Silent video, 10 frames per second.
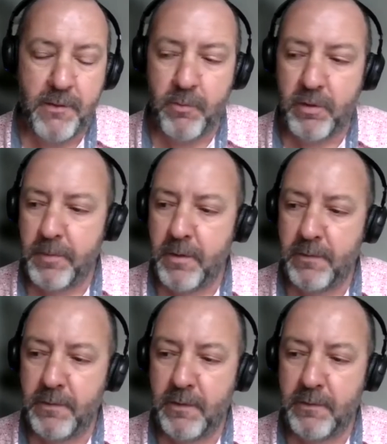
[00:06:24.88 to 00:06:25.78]
general
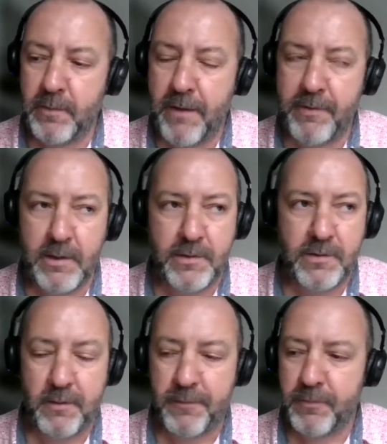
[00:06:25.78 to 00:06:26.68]
communities. We have an
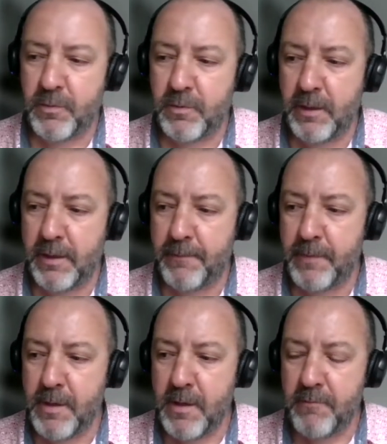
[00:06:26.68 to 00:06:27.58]
initiative for
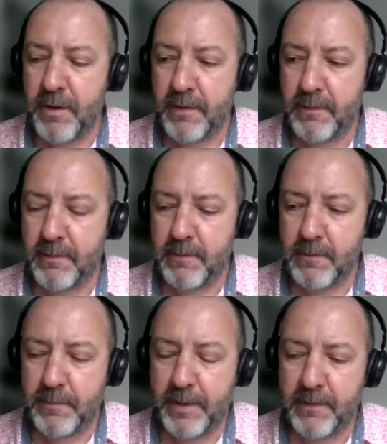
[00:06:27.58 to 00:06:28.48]
running
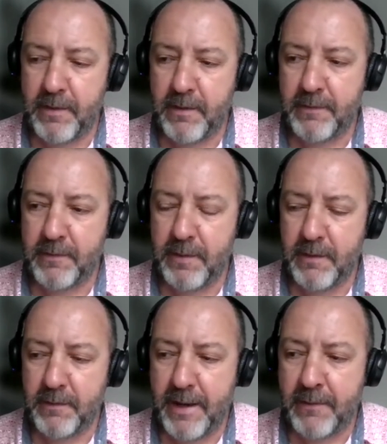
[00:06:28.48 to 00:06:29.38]
speaker dinners
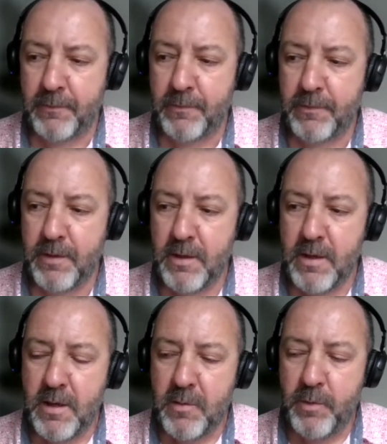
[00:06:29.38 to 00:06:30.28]
in towns.
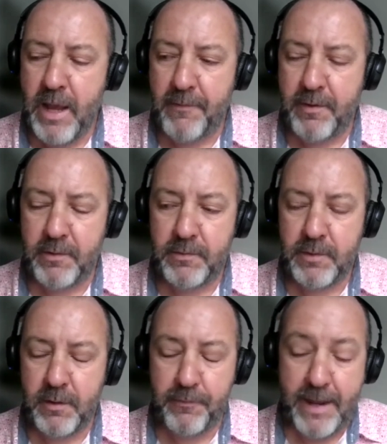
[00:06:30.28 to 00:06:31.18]
We have our
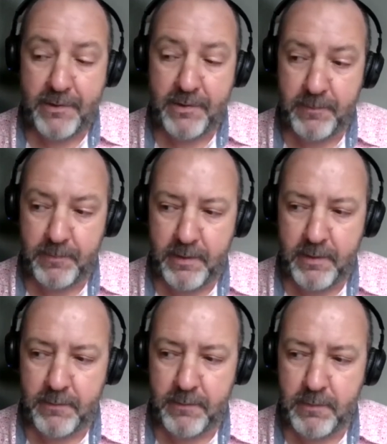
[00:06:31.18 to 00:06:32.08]
flagship
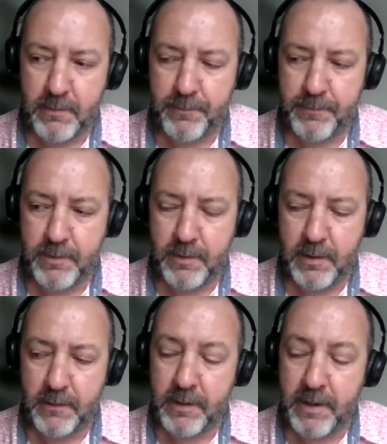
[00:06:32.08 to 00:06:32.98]
dinner,
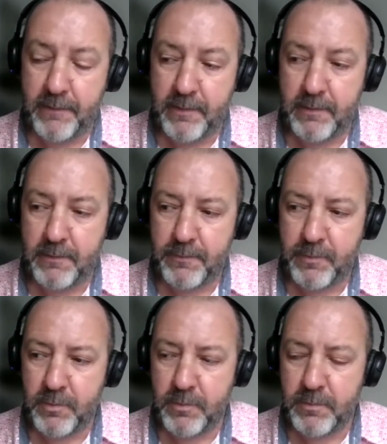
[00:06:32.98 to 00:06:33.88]
the dugout dinners,
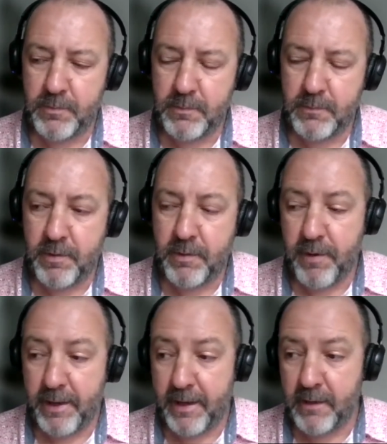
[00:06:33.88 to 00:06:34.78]
for
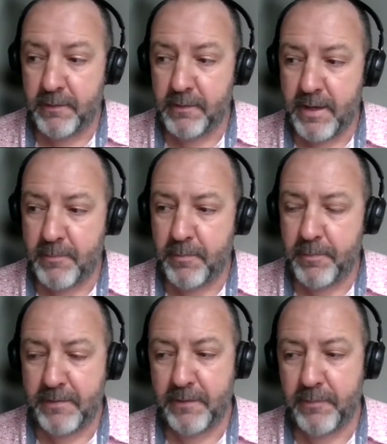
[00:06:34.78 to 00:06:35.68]
running in London now,
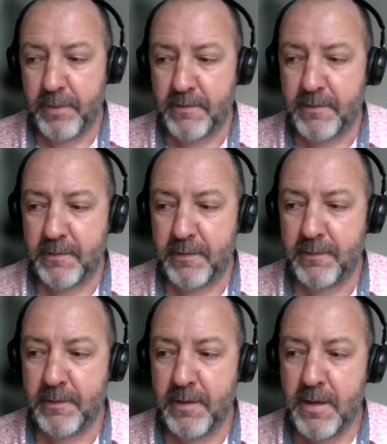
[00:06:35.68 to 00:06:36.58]
but basically for major
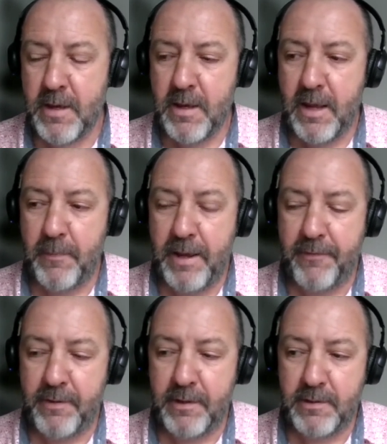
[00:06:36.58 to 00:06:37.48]
cities. And we
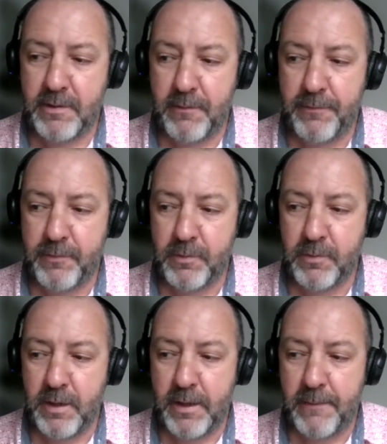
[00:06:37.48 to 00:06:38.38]
have an initiative
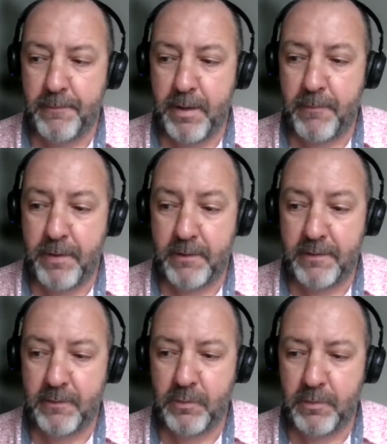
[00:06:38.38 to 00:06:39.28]
for pub
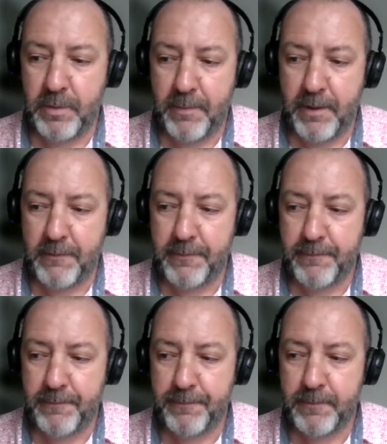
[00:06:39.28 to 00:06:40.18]
parties called the Pub Life.